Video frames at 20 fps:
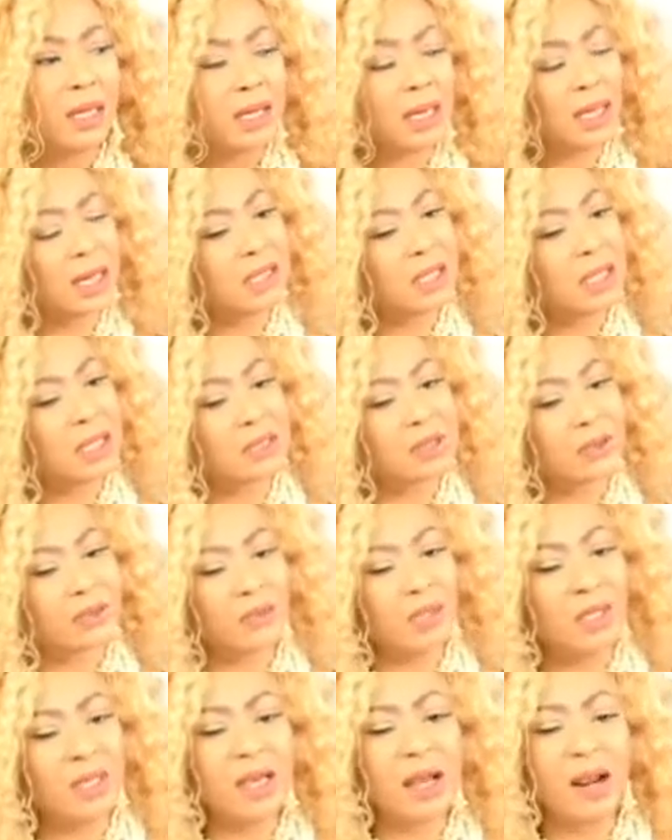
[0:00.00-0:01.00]
that sense
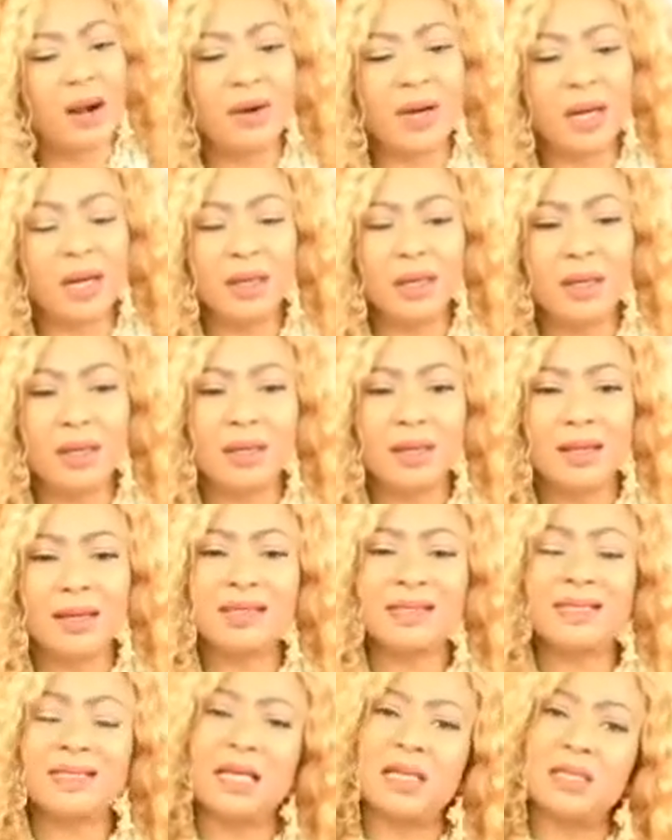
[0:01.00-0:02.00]
of hearing,
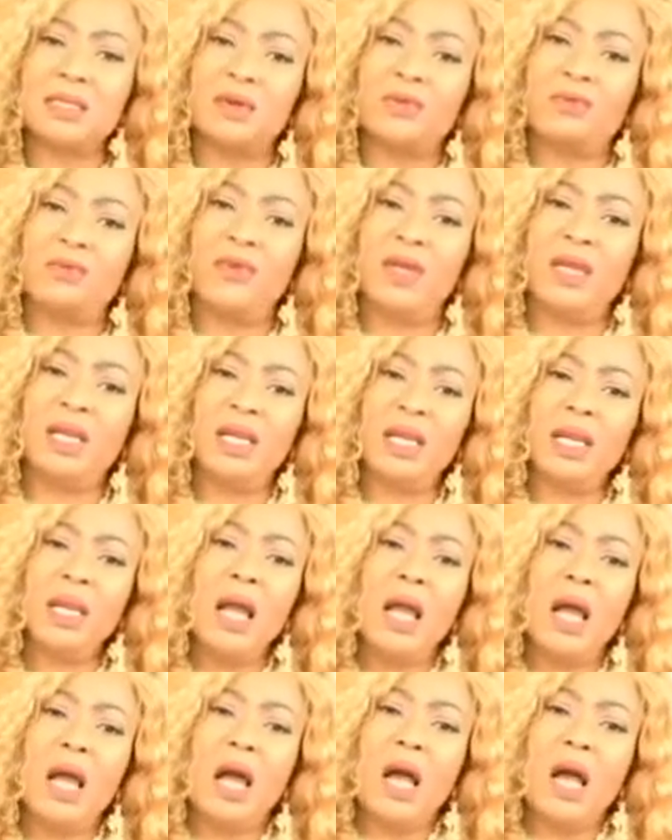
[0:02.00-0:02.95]
that sense of feeling.